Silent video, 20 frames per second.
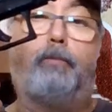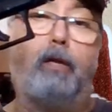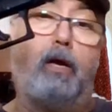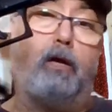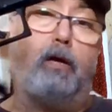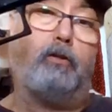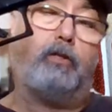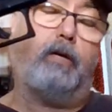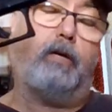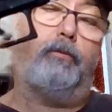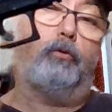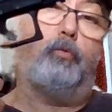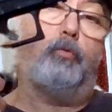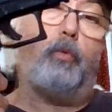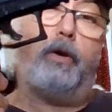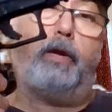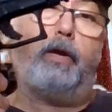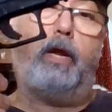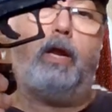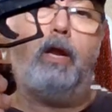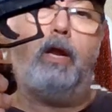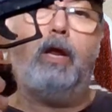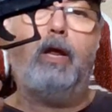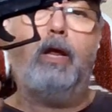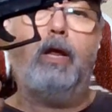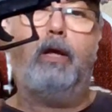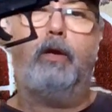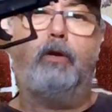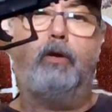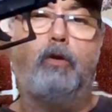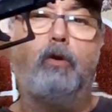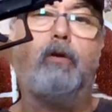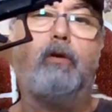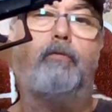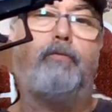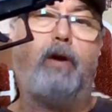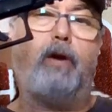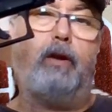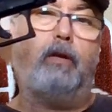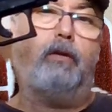720. You can find
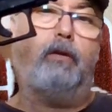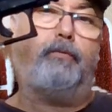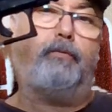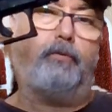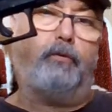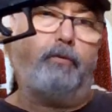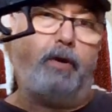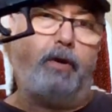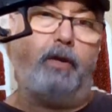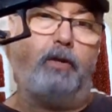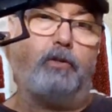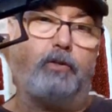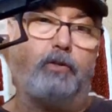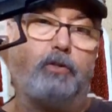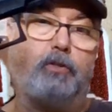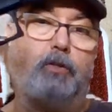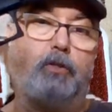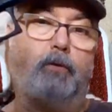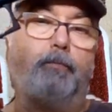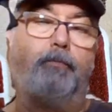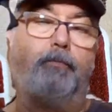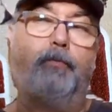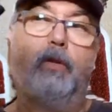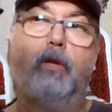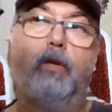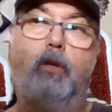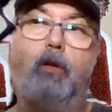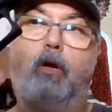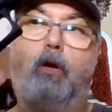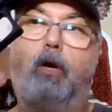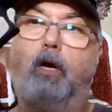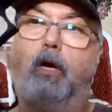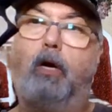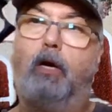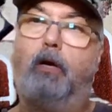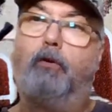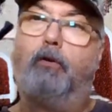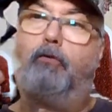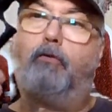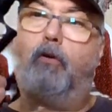different ranges.
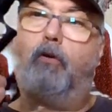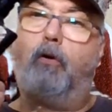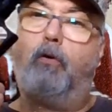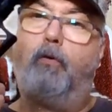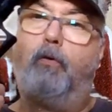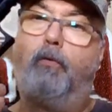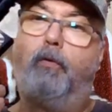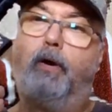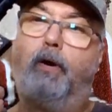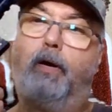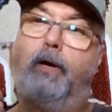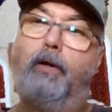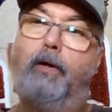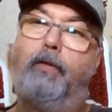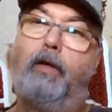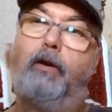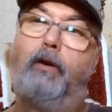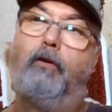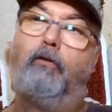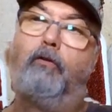So that is